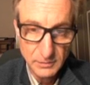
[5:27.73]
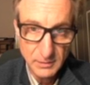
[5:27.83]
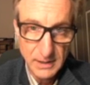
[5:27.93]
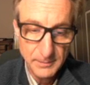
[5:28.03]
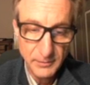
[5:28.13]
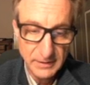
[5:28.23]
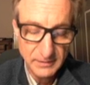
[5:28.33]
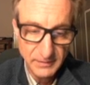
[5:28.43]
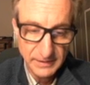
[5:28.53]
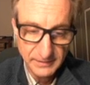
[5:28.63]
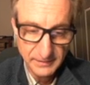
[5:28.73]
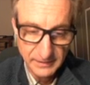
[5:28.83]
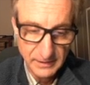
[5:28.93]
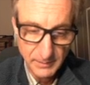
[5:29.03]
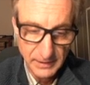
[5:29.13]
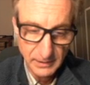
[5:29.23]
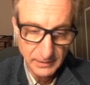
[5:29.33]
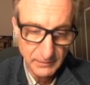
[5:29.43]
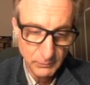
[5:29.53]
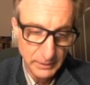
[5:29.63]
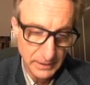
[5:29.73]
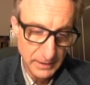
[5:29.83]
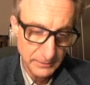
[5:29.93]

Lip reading: operate devices independently of one another.